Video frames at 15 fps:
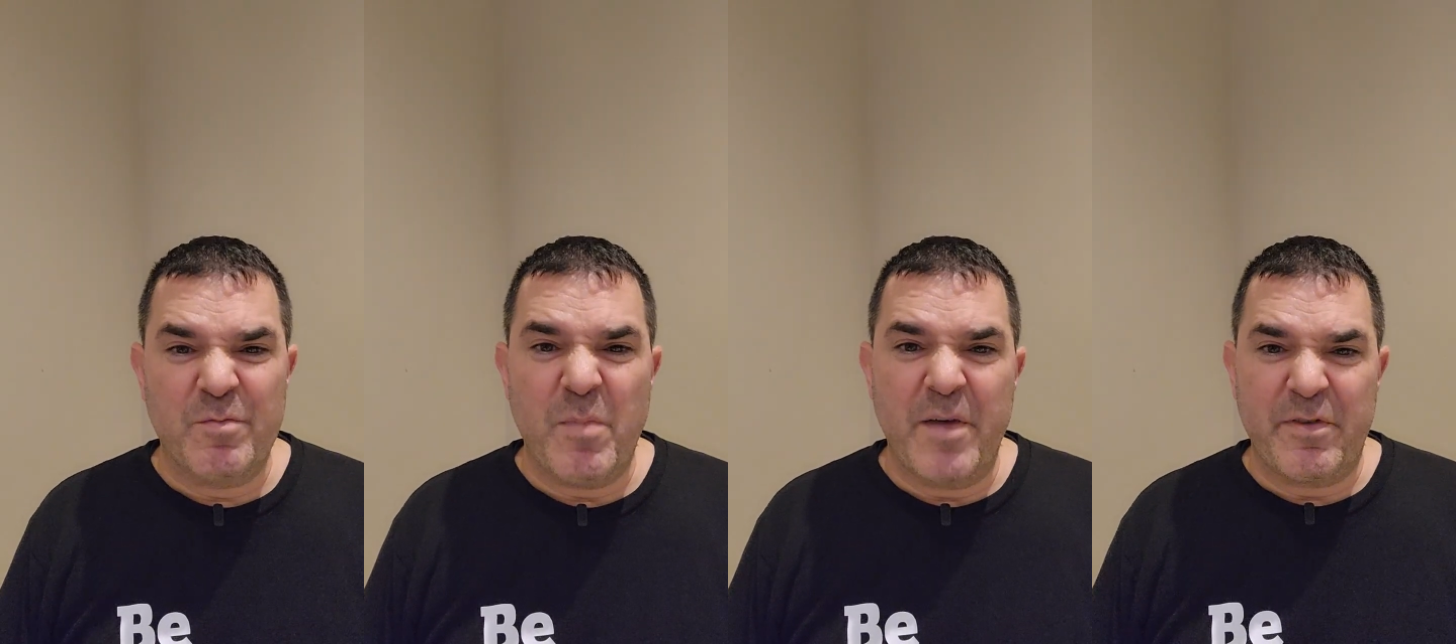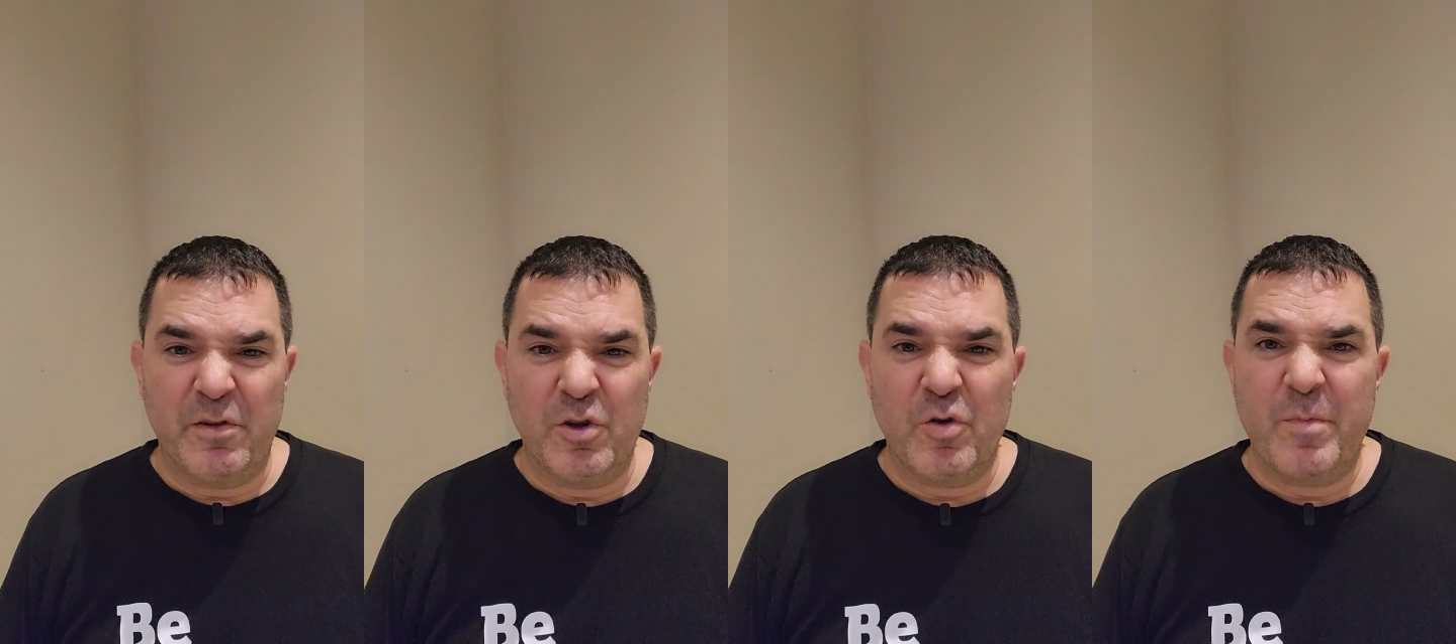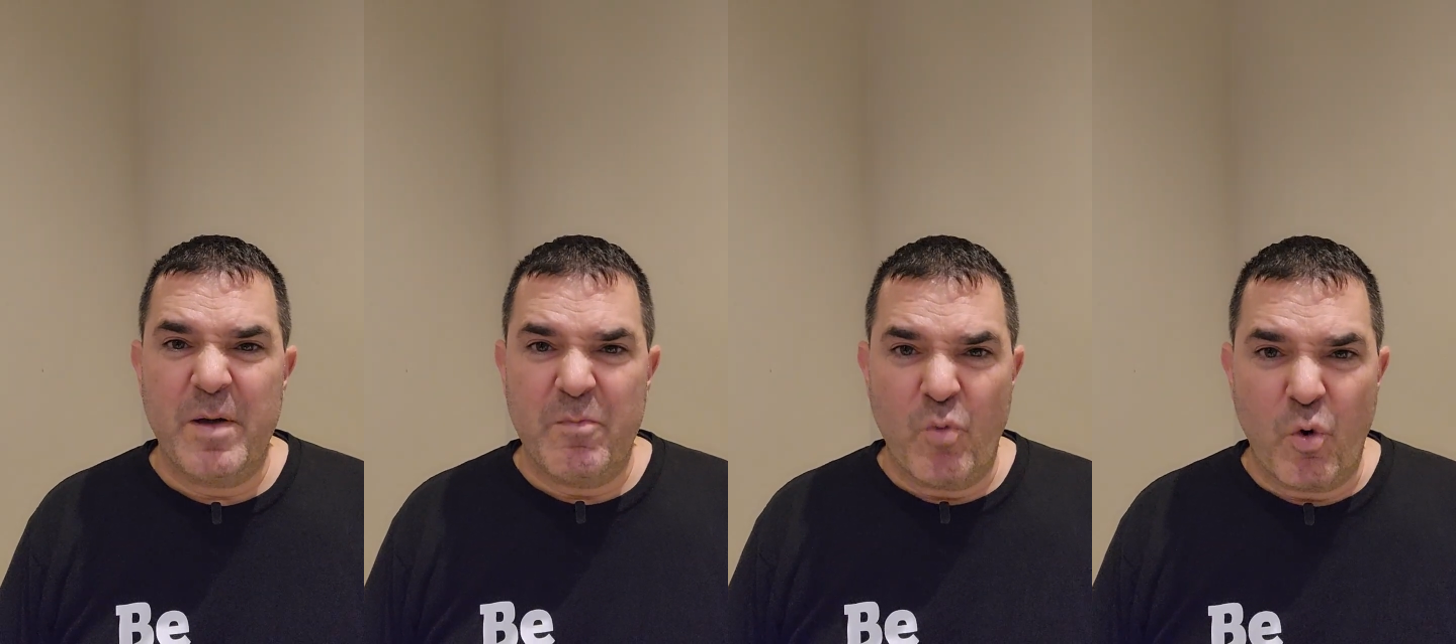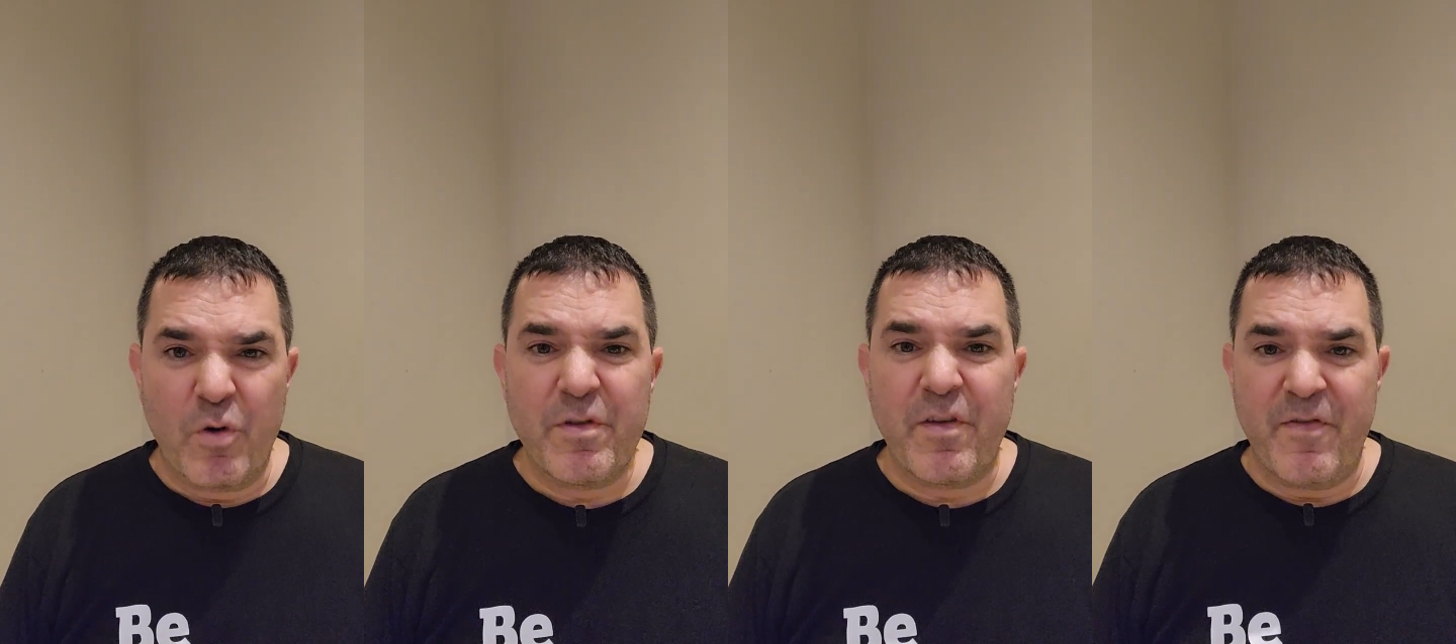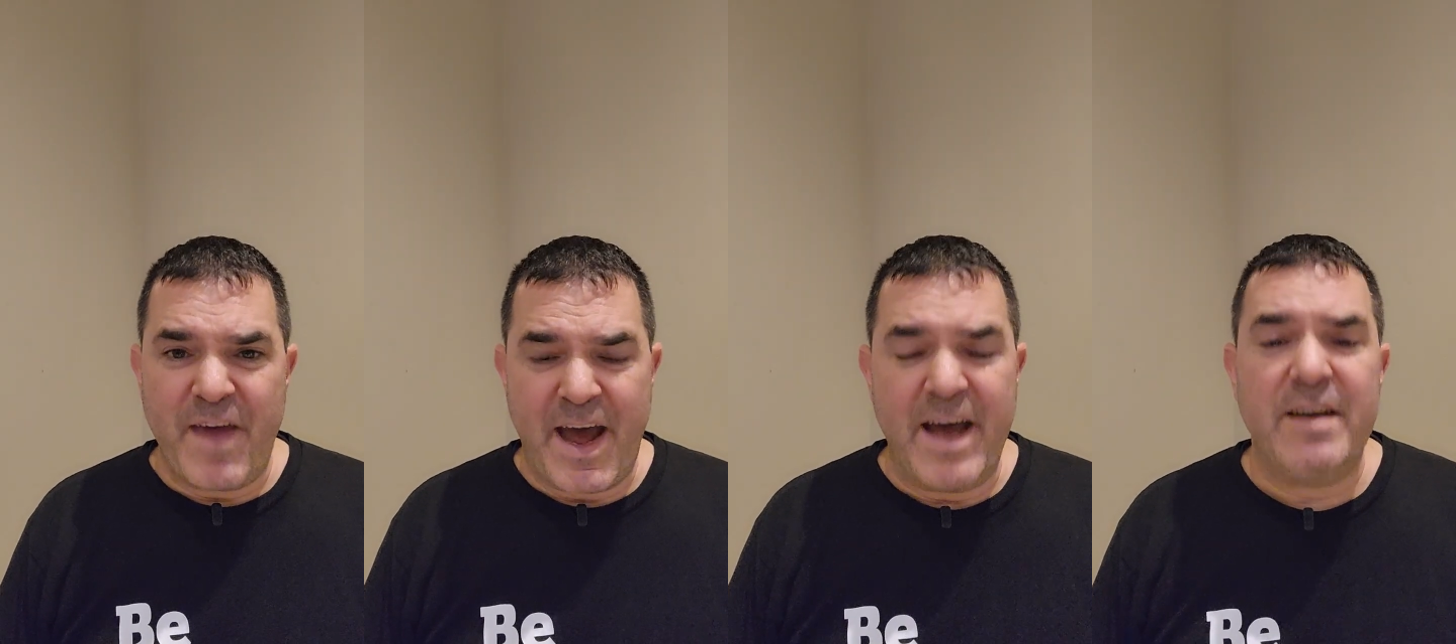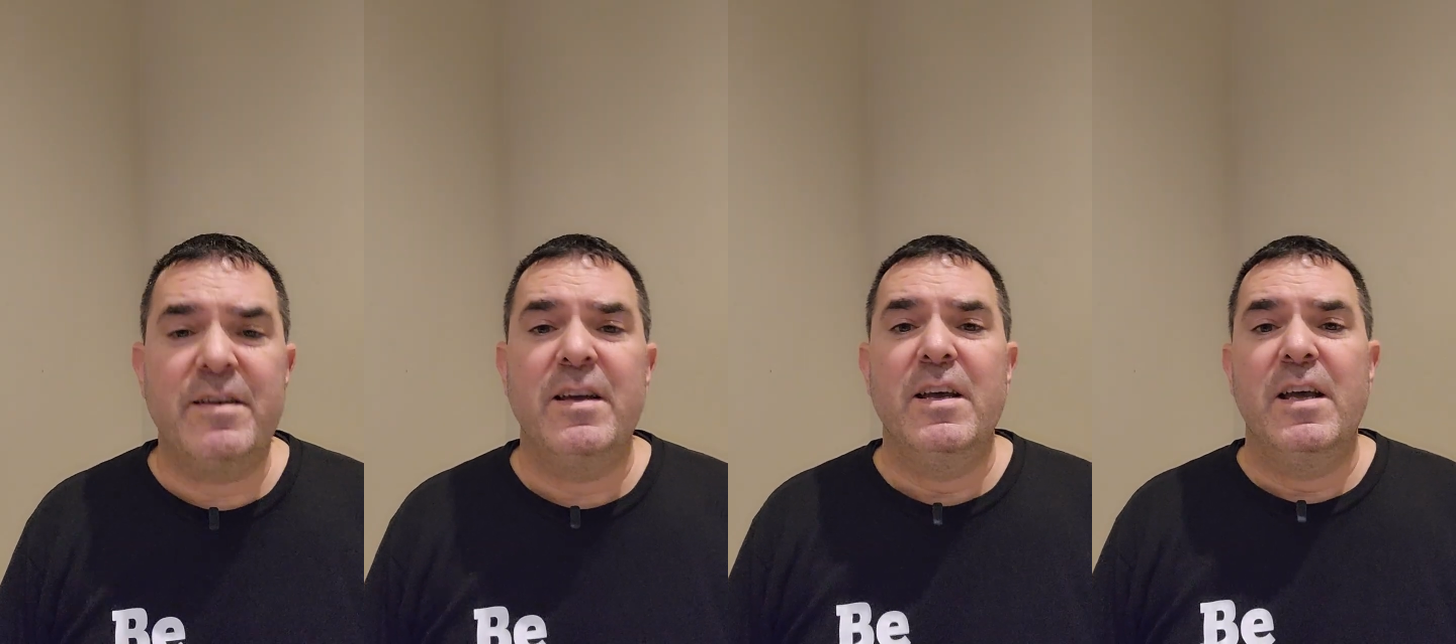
a month, a little bit more than that,